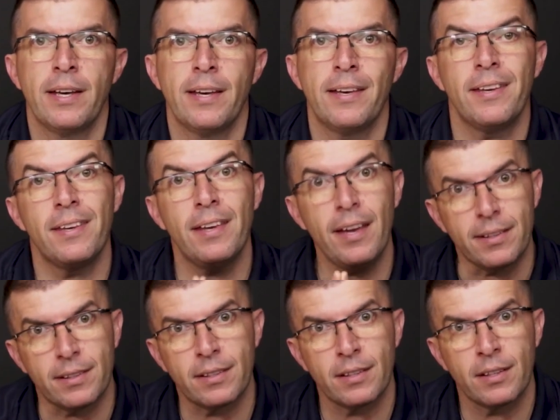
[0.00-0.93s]

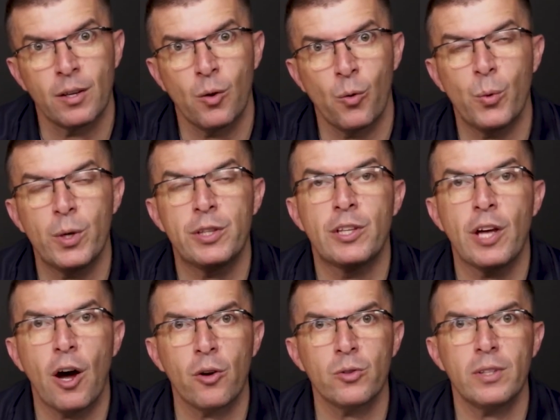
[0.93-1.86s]
Yet, we
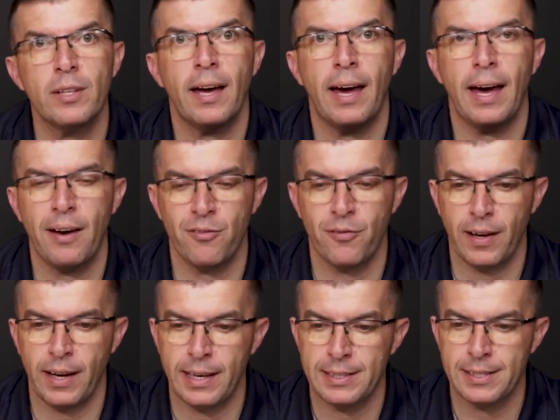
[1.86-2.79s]
don't have
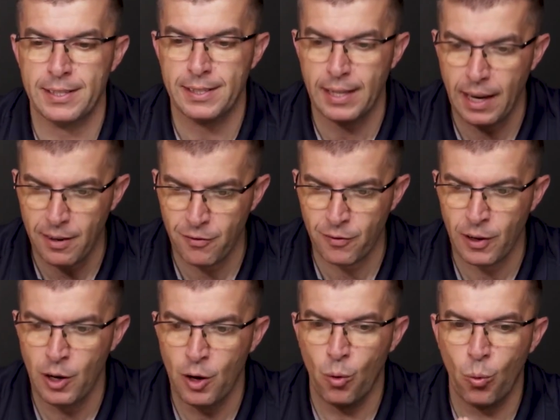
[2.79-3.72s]
a safe
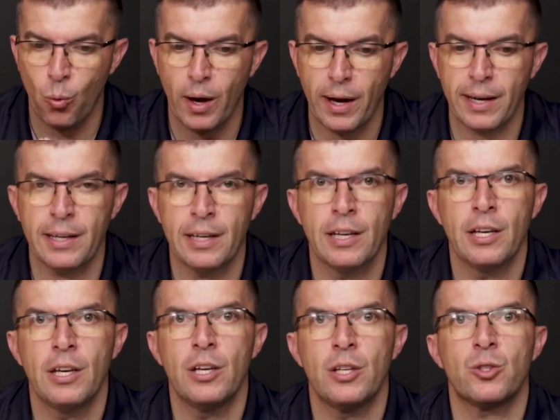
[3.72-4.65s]
way
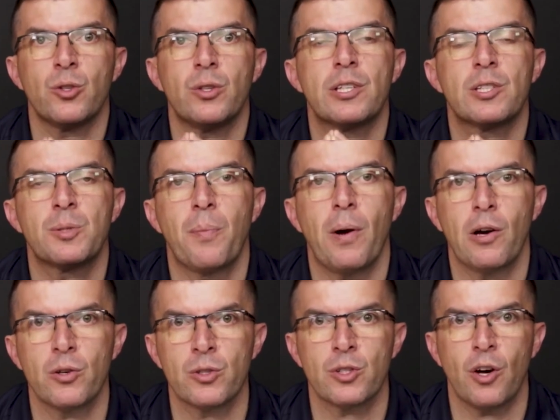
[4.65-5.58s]
to
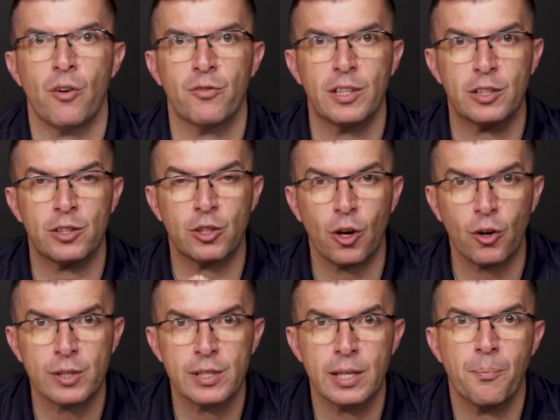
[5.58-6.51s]
dispose of the
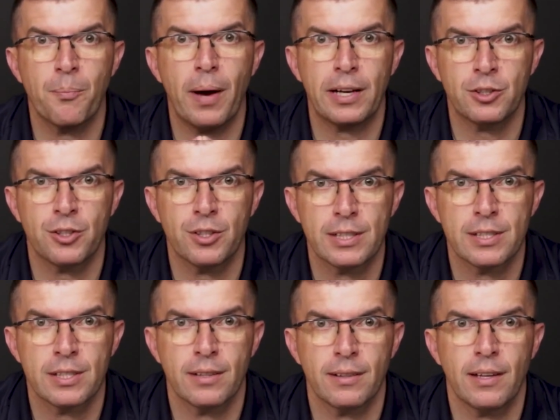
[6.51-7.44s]
toxic
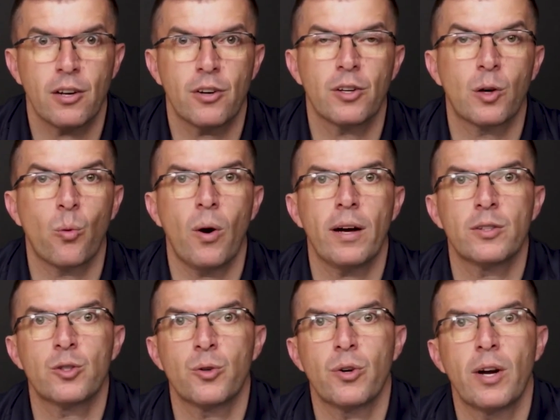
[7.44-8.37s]
batteries that are required
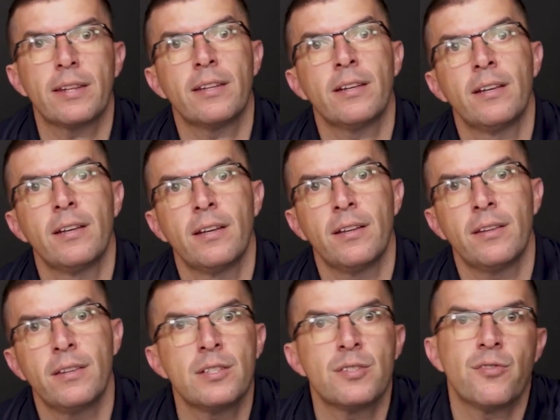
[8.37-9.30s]
to run
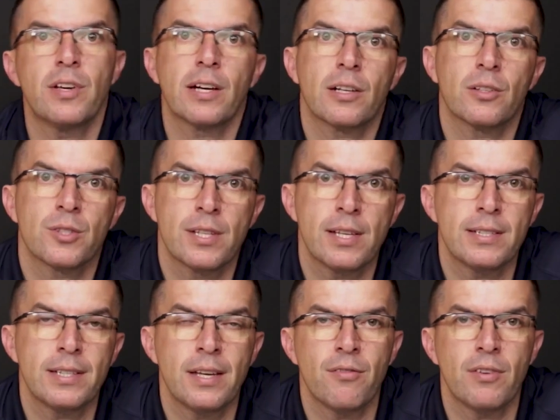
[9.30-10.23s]
these vehicles, these
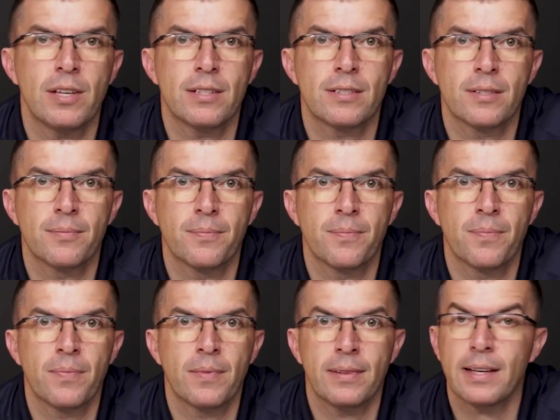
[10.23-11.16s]
EVs.
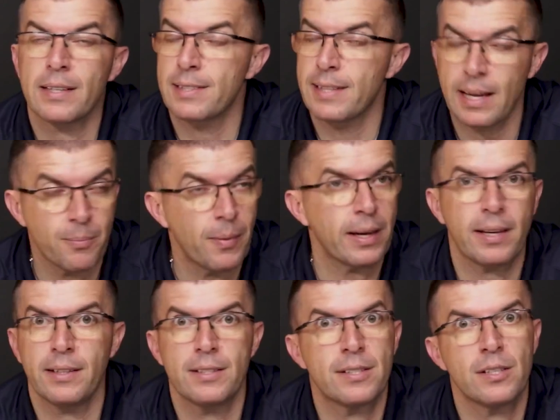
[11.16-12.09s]
Does that make
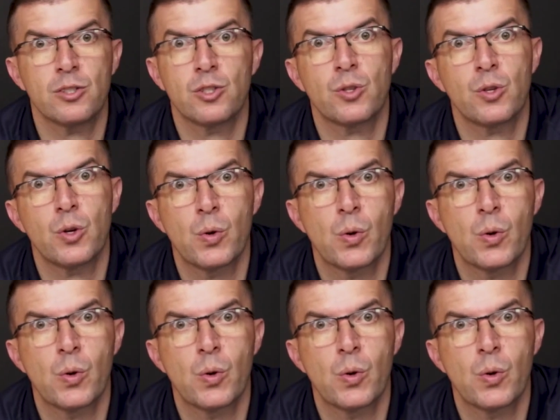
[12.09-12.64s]
any sense to you?